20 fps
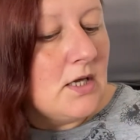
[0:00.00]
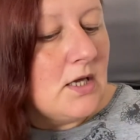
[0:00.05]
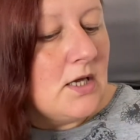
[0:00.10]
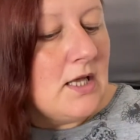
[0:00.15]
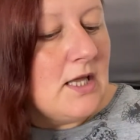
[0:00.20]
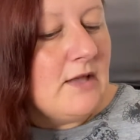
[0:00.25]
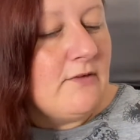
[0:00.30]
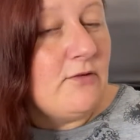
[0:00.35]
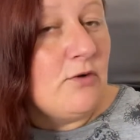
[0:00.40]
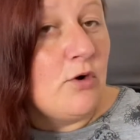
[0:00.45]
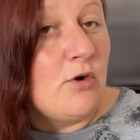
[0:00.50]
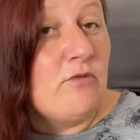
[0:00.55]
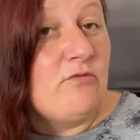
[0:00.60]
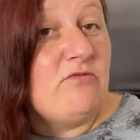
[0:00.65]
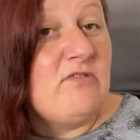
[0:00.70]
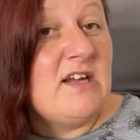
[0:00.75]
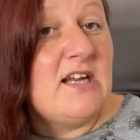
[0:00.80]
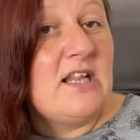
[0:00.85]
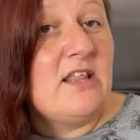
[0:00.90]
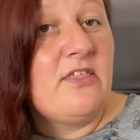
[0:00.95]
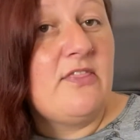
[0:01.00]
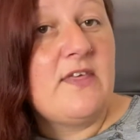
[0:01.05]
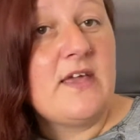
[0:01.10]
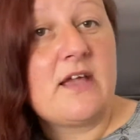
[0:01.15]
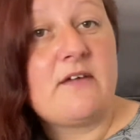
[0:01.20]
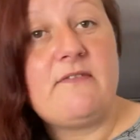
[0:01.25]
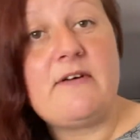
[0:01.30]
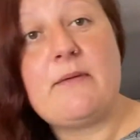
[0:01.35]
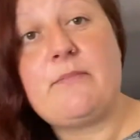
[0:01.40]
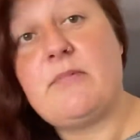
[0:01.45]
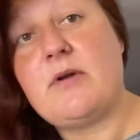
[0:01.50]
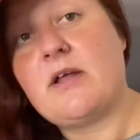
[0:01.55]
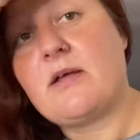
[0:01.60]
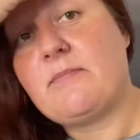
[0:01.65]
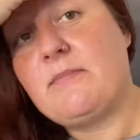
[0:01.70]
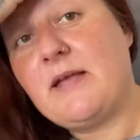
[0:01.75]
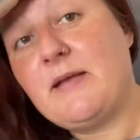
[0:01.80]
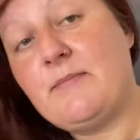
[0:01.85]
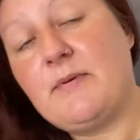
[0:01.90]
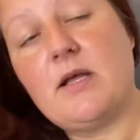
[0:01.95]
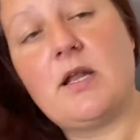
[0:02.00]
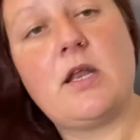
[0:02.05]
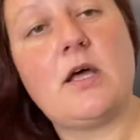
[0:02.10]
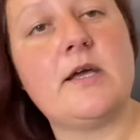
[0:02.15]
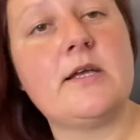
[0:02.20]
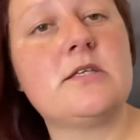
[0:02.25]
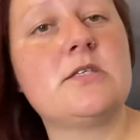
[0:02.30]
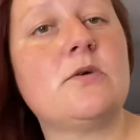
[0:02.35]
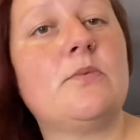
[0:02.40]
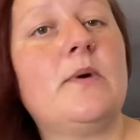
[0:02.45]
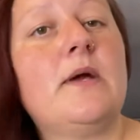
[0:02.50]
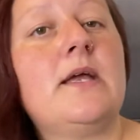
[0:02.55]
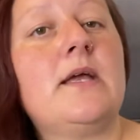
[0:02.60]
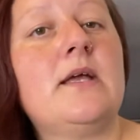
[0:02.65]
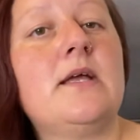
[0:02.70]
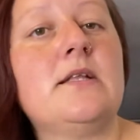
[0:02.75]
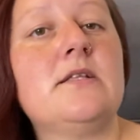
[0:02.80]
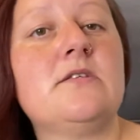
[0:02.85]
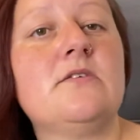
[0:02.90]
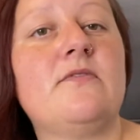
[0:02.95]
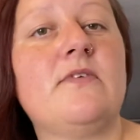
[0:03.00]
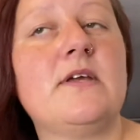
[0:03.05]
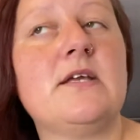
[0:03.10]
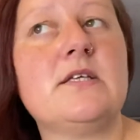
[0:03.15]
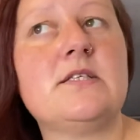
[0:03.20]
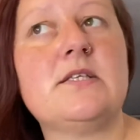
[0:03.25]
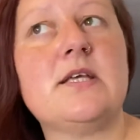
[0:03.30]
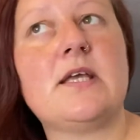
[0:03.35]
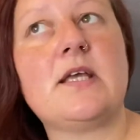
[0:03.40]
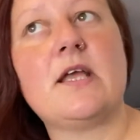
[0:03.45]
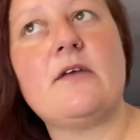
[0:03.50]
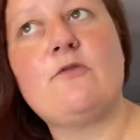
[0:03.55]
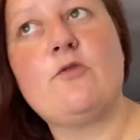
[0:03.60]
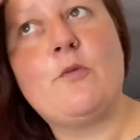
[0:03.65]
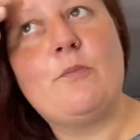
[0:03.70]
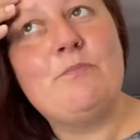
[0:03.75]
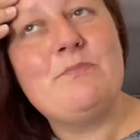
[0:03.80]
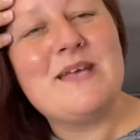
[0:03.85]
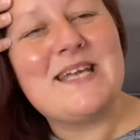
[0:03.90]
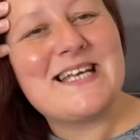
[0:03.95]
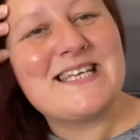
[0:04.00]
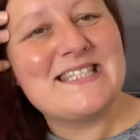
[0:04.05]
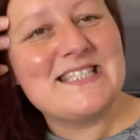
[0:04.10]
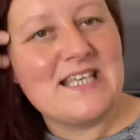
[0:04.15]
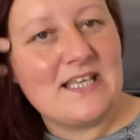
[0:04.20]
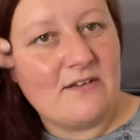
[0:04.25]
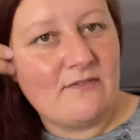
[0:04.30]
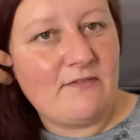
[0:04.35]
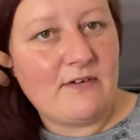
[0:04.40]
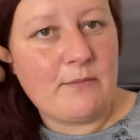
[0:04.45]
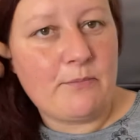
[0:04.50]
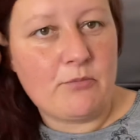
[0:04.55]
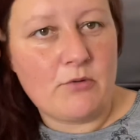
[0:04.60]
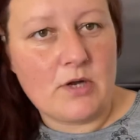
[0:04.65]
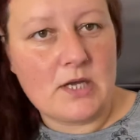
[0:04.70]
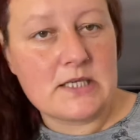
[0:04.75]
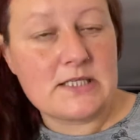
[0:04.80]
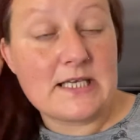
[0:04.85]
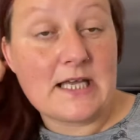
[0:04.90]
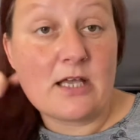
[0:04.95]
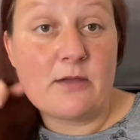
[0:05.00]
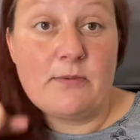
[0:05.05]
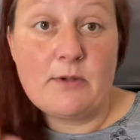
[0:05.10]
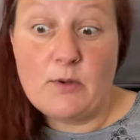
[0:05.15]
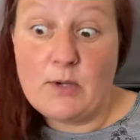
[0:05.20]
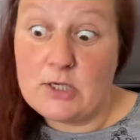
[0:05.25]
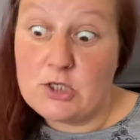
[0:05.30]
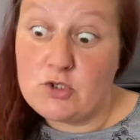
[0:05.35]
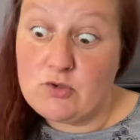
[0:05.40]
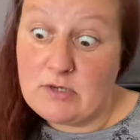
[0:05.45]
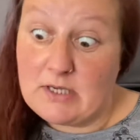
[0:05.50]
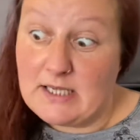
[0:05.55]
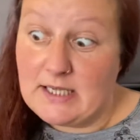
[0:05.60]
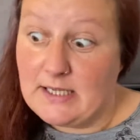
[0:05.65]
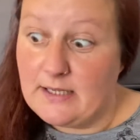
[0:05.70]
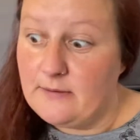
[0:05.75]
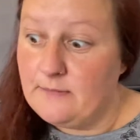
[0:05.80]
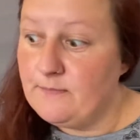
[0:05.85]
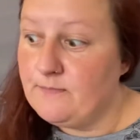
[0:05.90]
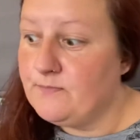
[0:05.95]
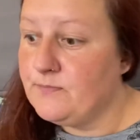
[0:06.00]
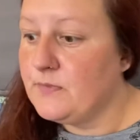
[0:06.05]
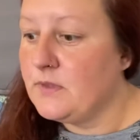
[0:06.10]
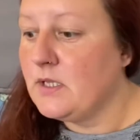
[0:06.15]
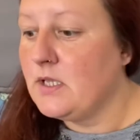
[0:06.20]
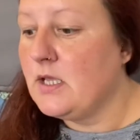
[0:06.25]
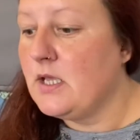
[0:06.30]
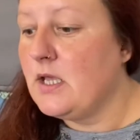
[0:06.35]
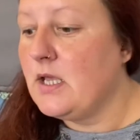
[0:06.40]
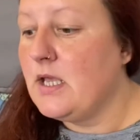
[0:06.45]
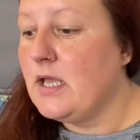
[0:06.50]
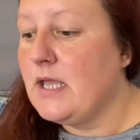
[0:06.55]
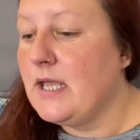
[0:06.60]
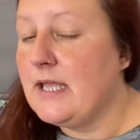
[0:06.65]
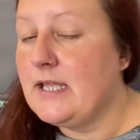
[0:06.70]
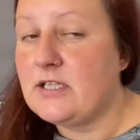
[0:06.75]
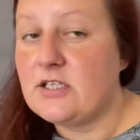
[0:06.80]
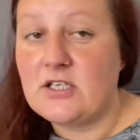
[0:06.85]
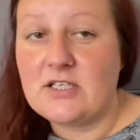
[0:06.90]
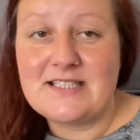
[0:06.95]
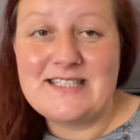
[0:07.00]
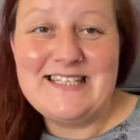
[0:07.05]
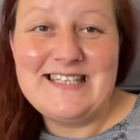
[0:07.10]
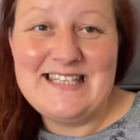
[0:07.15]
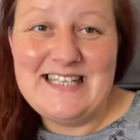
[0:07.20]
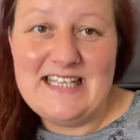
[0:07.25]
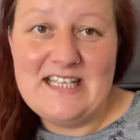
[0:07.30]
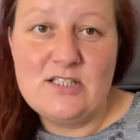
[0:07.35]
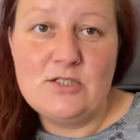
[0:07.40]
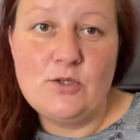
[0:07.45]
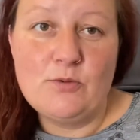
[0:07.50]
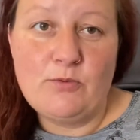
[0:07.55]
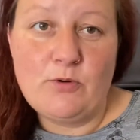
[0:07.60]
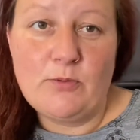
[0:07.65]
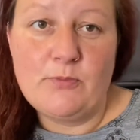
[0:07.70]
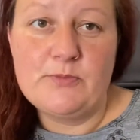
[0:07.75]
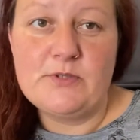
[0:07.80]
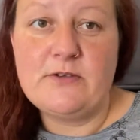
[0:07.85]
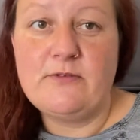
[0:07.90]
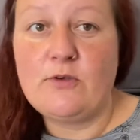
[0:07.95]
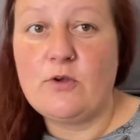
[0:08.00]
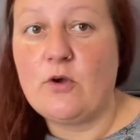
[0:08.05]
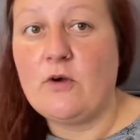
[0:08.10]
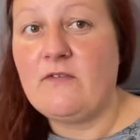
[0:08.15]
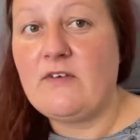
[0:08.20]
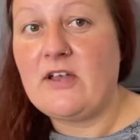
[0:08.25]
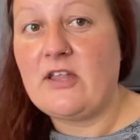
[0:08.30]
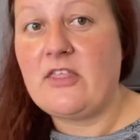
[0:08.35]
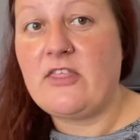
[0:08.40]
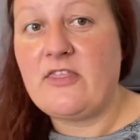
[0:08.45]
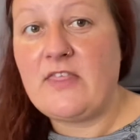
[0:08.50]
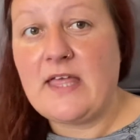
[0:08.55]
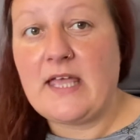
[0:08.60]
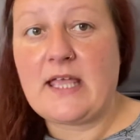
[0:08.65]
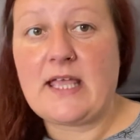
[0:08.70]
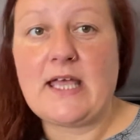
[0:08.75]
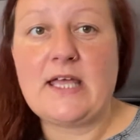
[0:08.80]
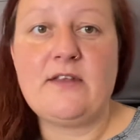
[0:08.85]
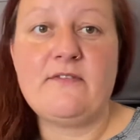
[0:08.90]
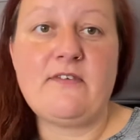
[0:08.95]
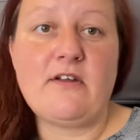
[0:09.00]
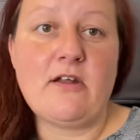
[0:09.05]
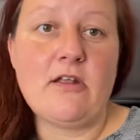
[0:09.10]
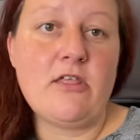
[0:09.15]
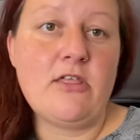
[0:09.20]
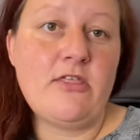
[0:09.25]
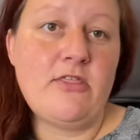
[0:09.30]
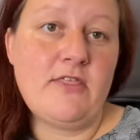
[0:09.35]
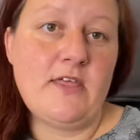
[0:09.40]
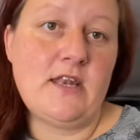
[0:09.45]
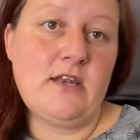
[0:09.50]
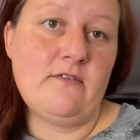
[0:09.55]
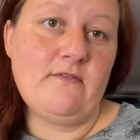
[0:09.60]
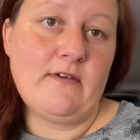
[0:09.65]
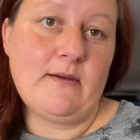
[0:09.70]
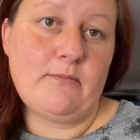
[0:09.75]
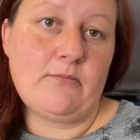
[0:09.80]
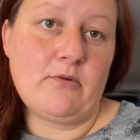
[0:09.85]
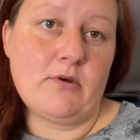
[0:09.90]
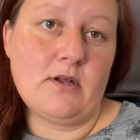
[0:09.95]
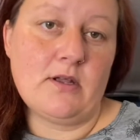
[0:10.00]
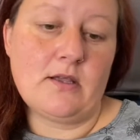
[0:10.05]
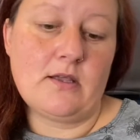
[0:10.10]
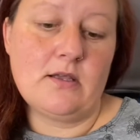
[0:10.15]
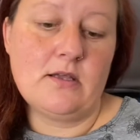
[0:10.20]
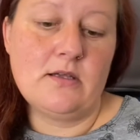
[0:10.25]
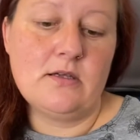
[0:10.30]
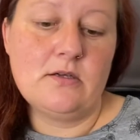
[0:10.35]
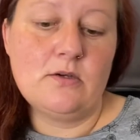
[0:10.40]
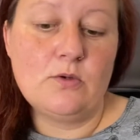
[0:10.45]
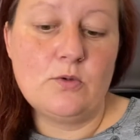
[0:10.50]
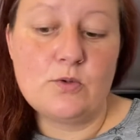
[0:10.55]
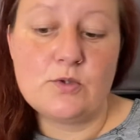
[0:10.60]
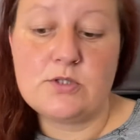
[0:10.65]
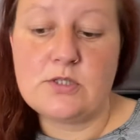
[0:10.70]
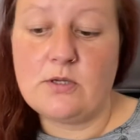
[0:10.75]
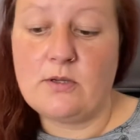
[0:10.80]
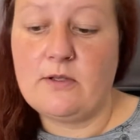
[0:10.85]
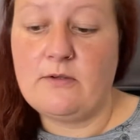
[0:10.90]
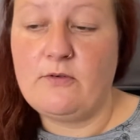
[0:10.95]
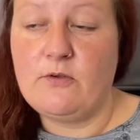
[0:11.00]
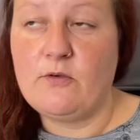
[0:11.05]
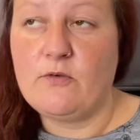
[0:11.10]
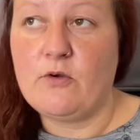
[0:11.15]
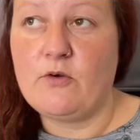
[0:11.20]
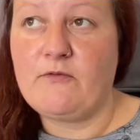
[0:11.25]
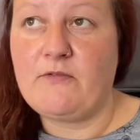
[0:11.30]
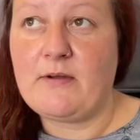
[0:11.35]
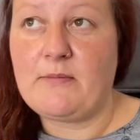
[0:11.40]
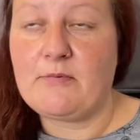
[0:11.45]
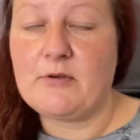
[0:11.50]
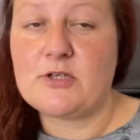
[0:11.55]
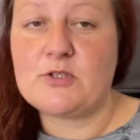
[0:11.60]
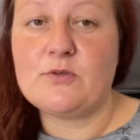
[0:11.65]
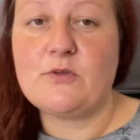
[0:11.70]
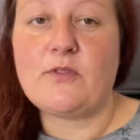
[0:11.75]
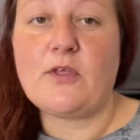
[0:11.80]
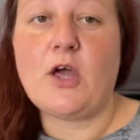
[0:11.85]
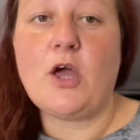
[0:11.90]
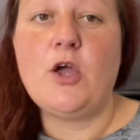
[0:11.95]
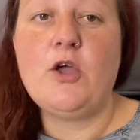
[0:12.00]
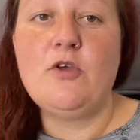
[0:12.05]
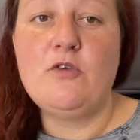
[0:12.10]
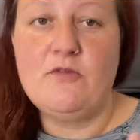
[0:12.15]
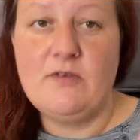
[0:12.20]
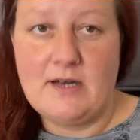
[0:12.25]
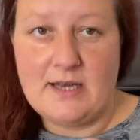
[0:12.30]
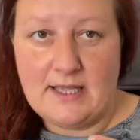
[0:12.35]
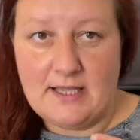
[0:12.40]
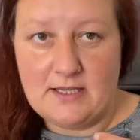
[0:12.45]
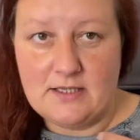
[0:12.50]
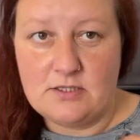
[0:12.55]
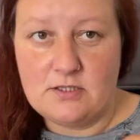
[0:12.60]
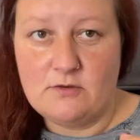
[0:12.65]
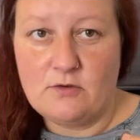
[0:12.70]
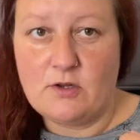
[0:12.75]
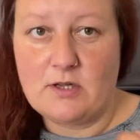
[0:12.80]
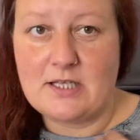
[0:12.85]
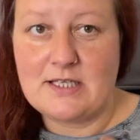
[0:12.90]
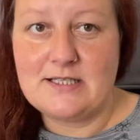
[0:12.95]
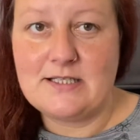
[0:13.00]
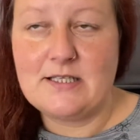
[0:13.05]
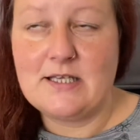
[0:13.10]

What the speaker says: If you've got a really thick fabric, maybe a lighter weight interfacing. If you're mixing fabrics, that can be quite tricky. It does lead to problems if you've got a very thick and a very thin fabric. Also, if you've got fabrics with overlays, you've got like